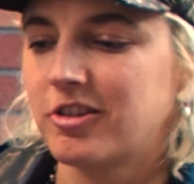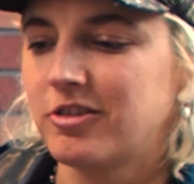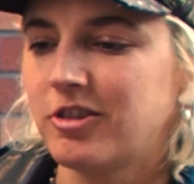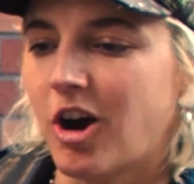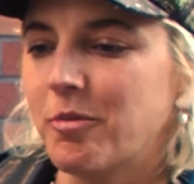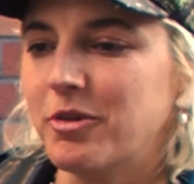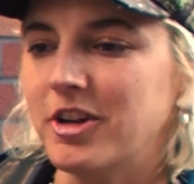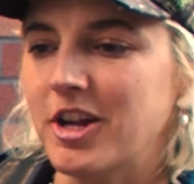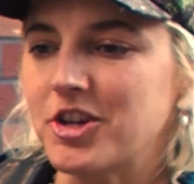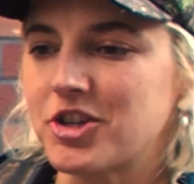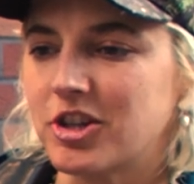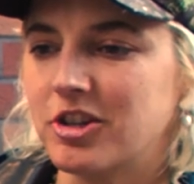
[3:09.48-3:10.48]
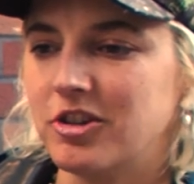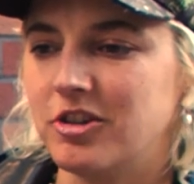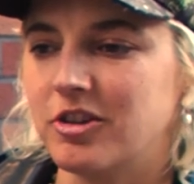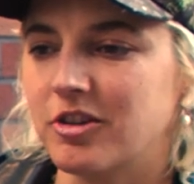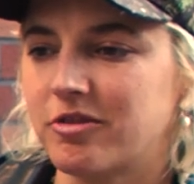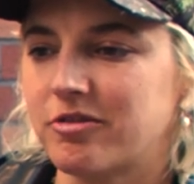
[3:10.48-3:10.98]
combination
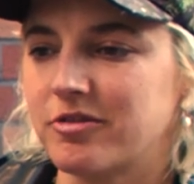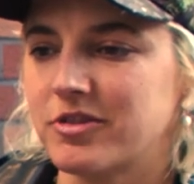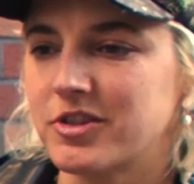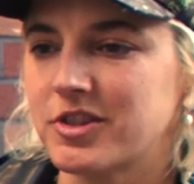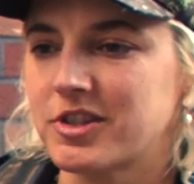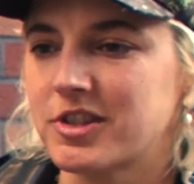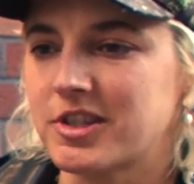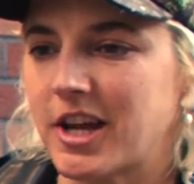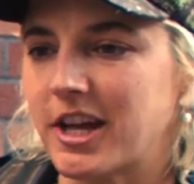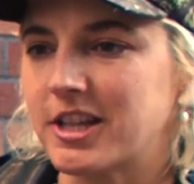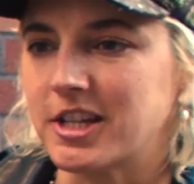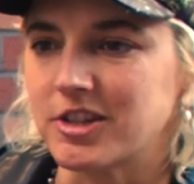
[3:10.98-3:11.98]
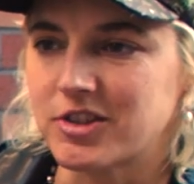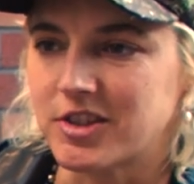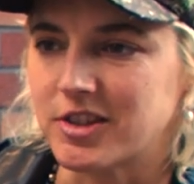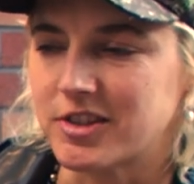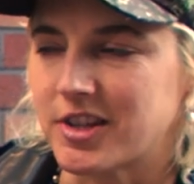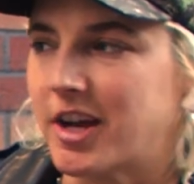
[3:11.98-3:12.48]
of sad things
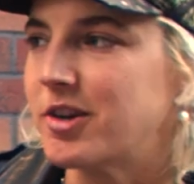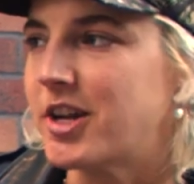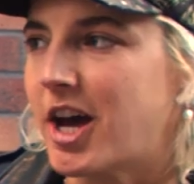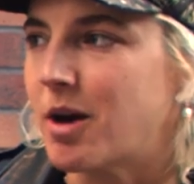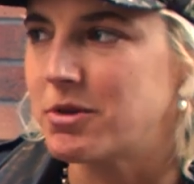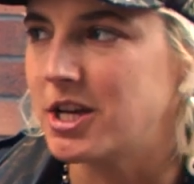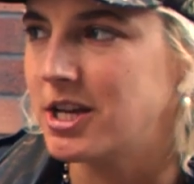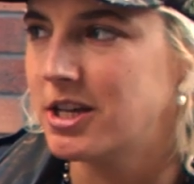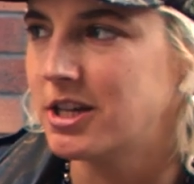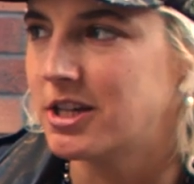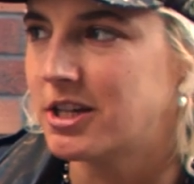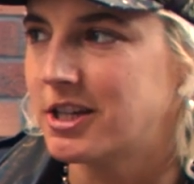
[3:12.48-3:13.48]
that sound happy